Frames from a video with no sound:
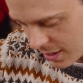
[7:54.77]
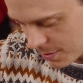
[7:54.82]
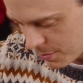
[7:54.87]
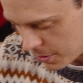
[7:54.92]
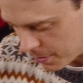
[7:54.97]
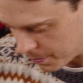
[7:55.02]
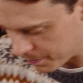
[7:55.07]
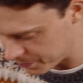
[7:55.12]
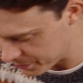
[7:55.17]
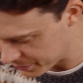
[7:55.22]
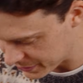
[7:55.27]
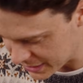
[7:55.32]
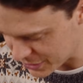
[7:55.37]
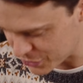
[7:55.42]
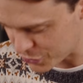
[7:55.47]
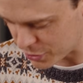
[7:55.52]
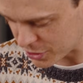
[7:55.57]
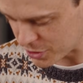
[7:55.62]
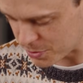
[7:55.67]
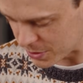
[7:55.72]
Come on,
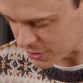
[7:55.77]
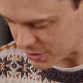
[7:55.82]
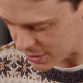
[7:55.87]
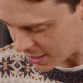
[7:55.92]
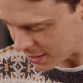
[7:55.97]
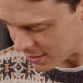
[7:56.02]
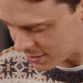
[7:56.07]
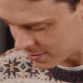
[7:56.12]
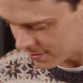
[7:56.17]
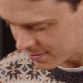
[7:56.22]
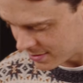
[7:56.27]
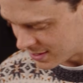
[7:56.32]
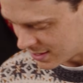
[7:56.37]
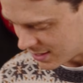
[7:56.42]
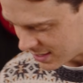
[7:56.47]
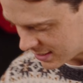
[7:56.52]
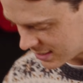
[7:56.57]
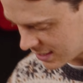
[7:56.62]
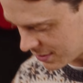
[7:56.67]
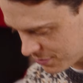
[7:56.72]
it's Christmas, eh?
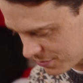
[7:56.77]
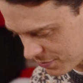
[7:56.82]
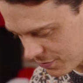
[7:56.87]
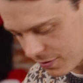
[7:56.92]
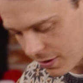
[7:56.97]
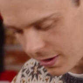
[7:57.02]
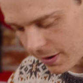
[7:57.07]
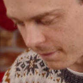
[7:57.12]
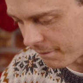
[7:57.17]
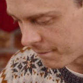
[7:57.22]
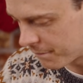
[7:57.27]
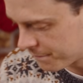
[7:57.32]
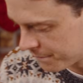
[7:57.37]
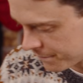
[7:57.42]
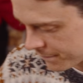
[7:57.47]
Let's have some fun.